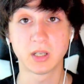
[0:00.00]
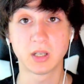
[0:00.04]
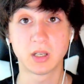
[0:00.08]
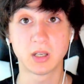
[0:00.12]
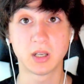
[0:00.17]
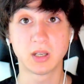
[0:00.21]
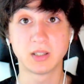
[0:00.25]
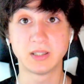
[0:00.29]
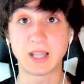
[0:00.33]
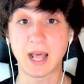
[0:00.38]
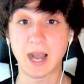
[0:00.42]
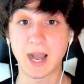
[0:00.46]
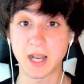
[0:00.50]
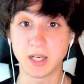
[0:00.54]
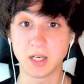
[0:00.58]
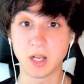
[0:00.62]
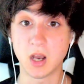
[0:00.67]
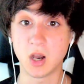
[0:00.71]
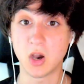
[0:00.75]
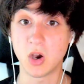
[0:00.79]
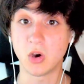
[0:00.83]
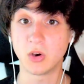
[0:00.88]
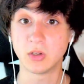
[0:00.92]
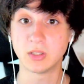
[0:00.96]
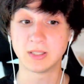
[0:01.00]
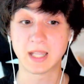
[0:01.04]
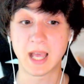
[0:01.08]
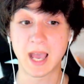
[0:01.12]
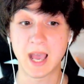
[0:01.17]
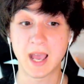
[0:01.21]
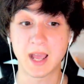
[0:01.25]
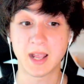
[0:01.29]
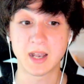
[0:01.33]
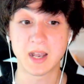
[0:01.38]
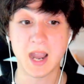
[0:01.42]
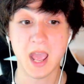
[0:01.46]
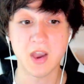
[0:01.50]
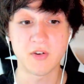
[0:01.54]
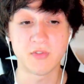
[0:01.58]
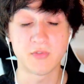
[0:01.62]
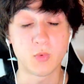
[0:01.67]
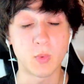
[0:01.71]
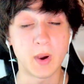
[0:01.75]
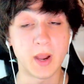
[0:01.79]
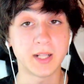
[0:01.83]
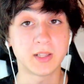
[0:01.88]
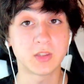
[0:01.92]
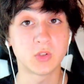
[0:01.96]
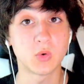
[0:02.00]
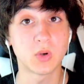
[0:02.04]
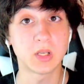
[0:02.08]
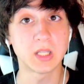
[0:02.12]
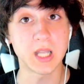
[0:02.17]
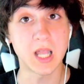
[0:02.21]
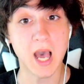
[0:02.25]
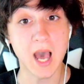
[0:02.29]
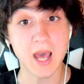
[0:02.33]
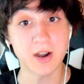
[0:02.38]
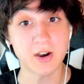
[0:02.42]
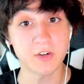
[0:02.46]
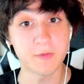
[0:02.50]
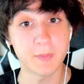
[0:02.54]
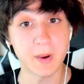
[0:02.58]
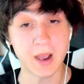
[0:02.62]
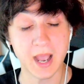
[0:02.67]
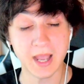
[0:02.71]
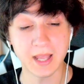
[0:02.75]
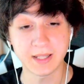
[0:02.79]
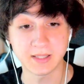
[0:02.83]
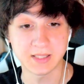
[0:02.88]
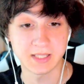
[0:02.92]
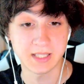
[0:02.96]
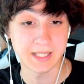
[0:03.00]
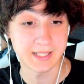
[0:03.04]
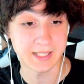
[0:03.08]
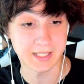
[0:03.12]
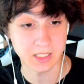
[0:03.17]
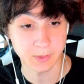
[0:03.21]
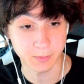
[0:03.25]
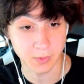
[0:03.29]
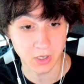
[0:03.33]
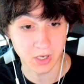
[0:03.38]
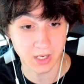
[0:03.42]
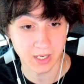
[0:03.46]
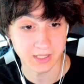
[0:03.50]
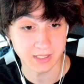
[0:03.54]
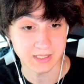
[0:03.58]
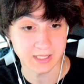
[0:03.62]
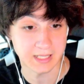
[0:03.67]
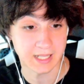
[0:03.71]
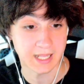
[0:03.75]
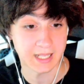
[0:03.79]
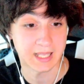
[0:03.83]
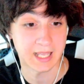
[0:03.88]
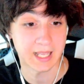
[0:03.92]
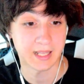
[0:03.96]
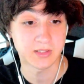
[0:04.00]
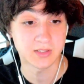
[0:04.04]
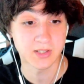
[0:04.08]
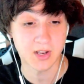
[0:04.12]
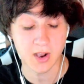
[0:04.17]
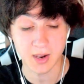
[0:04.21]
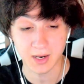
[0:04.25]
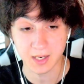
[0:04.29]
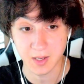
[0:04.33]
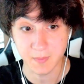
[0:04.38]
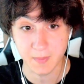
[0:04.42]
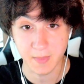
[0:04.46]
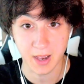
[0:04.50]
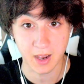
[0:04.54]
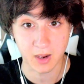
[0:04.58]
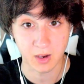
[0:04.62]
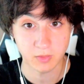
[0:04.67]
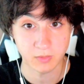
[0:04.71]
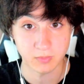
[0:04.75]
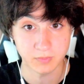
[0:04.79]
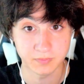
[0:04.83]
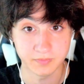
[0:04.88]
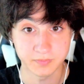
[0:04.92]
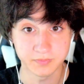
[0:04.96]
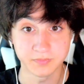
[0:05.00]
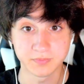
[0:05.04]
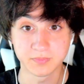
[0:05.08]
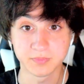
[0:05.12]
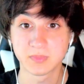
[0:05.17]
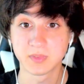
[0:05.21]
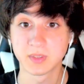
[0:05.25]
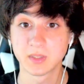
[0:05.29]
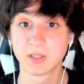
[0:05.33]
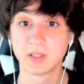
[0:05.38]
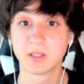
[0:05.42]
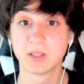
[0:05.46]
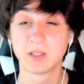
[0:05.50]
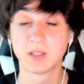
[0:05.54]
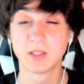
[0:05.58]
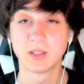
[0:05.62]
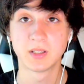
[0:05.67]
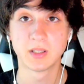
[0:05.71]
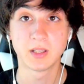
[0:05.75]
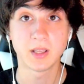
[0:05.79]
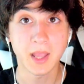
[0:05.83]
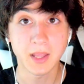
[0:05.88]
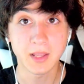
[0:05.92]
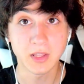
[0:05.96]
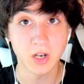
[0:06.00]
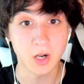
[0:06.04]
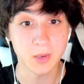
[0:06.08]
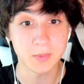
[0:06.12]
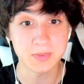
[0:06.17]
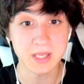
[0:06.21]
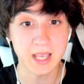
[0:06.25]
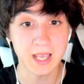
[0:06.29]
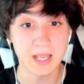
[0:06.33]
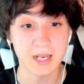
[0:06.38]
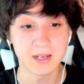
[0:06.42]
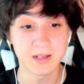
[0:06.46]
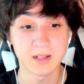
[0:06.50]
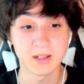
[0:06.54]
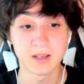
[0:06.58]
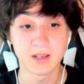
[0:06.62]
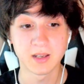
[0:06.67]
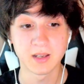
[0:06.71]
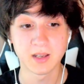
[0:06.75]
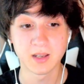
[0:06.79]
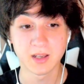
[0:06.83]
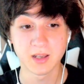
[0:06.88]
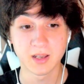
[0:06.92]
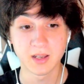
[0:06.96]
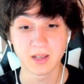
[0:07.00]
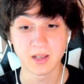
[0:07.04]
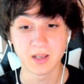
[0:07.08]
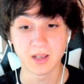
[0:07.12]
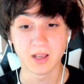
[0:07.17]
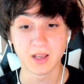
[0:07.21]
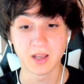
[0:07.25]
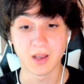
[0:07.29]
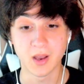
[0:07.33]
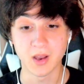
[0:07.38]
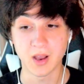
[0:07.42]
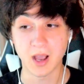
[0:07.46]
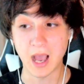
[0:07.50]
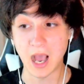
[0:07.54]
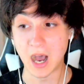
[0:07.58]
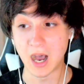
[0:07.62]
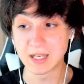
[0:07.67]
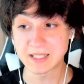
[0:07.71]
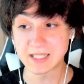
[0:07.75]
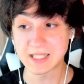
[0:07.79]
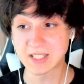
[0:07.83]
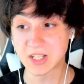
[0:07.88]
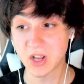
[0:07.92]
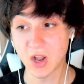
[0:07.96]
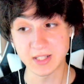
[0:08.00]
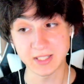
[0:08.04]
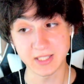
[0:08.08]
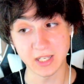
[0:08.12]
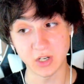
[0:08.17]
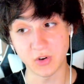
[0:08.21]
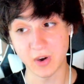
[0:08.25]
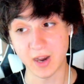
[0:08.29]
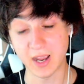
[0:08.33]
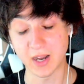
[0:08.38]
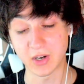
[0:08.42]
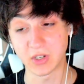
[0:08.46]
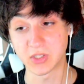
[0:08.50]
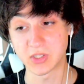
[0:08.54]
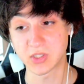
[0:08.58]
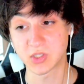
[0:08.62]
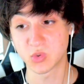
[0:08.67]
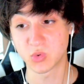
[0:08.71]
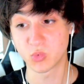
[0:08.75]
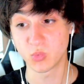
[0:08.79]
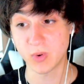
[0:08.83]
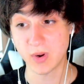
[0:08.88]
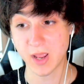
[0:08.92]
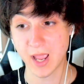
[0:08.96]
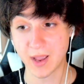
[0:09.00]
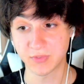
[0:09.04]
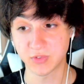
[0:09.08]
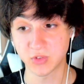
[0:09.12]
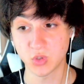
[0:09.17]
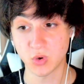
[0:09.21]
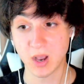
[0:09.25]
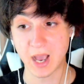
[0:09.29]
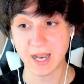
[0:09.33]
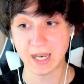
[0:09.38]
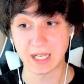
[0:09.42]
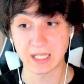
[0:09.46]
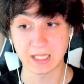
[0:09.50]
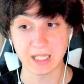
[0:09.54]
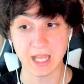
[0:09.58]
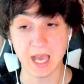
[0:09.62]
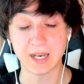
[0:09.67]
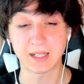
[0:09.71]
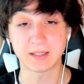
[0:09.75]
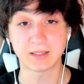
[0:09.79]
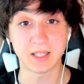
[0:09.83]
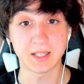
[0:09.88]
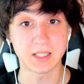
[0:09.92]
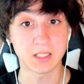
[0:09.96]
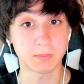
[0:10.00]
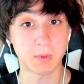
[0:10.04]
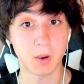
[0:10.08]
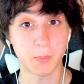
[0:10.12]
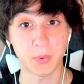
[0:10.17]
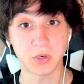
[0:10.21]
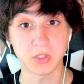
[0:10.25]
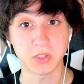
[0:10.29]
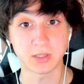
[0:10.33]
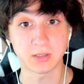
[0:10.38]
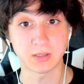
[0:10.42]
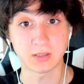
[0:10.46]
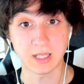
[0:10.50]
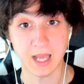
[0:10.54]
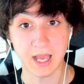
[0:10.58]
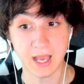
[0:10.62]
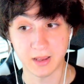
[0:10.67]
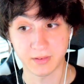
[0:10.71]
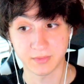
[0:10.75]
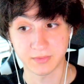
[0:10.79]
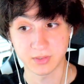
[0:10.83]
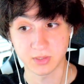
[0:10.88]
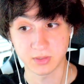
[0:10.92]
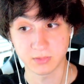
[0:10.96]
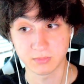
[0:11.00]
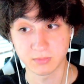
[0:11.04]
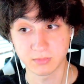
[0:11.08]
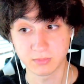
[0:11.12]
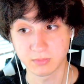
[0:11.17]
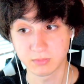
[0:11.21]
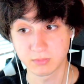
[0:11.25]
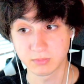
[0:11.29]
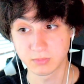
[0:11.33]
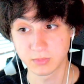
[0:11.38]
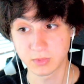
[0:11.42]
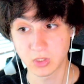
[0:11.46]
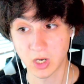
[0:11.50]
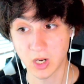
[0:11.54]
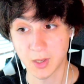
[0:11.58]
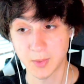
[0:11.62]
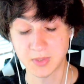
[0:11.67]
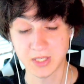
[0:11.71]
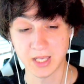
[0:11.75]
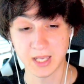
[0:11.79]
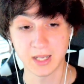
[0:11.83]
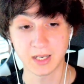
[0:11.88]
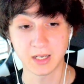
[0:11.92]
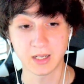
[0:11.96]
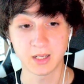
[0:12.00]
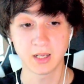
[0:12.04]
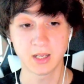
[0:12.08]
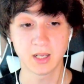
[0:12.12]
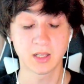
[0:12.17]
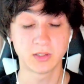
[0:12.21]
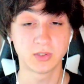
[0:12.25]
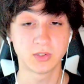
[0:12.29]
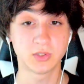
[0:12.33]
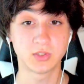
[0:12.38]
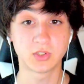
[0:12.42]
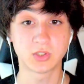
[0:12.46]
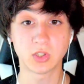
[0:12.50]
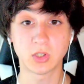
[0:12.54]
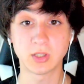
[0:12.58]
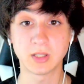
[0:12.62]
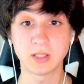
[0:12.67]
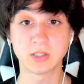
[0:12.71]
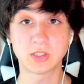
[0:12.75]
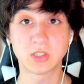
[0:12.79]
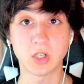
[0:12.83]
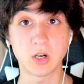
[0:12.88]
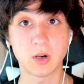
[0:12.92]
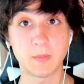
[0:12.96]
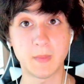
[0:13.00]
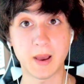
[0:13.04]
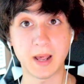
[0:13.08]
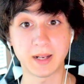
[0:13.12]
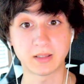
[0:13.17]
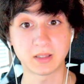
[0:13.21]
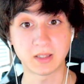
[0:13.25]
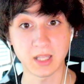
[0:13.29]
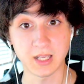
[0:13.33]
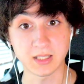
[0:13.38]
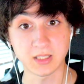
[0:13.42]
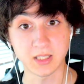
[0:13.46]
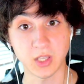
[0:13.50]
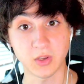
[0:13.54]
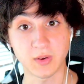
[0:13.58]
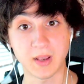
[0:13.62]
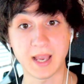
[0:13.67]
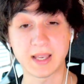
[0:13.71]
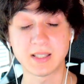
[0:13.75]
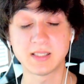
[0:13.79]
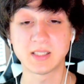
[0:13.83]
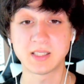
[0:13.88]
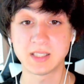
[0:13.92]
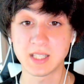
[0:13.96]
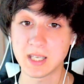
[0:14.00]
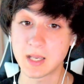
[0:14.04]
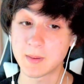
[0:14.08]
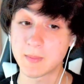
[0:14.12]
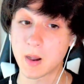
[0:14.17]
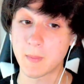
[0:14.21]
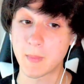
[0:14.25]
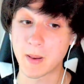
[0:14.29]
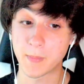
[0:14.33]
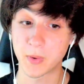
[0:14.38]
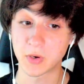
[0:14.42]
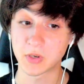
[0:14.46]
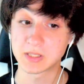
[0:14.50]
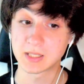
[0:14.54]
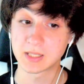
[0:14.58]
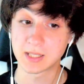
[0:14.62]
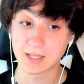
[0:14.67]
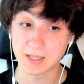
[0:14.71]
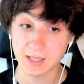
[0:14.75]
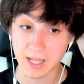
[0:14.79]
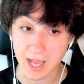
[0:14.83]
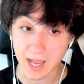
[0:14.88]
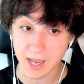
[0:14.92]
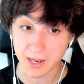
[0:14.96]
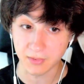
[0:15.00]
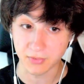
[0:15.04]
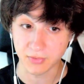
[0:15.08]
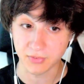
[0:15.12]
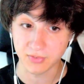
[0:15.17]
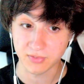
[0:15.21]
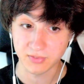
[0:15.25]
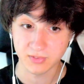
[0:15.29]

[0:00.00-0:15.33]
that I know that have went through a lot of behind the scenes experience that they can't talk about. And you know what I'm saying? Us as content creators, we have to hide a lot of things about personal lives. You know what I'm saying? There's only a certain amount of things that you guys see about my personal life